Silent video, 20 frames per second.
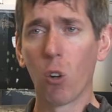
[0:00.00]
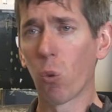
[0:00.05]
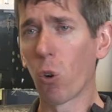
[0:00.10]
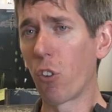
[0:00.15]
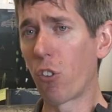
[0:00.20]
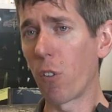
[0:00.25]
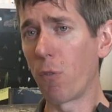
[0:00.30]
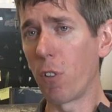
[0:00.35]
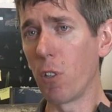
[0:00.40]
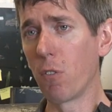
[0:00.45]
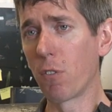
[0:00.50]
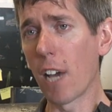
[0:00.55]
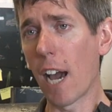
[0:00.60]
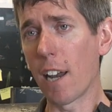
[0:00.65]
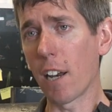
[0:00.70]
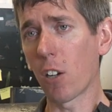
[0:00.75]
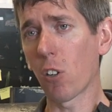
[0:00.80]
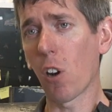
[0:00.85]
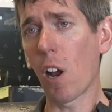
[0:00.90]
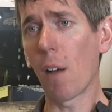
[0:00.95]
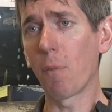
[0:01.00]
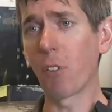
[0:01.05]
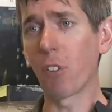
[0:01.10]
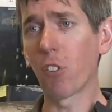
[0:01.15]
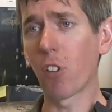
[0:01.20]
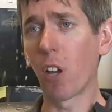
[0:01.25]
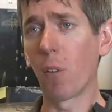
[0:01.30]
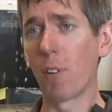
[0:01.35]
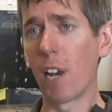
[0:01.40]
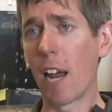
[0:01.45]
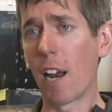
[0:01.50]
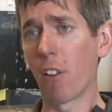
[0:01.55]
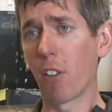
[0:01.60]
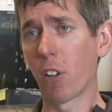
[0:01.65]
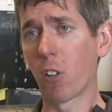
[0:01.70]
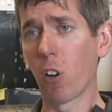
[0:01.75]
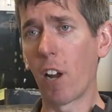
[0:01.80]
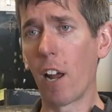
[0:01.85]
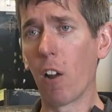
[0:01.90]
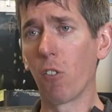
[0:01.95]
Whereas if you've got a crop that's coming out of
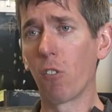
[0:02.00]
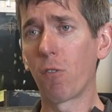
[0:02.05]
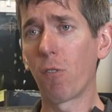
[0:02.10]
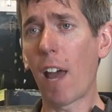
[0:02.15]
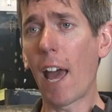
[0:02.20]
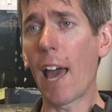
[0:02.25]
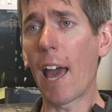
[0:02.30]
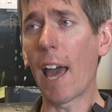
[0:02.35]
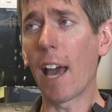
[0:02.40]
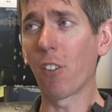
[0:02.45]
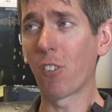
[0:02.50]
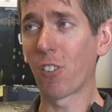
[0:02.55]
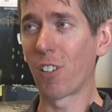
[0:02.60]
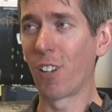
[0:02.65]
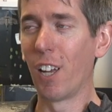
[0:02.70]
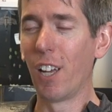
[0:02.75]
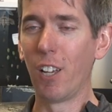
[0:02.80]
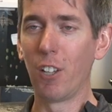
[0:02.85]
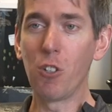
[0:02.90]
the ground fast,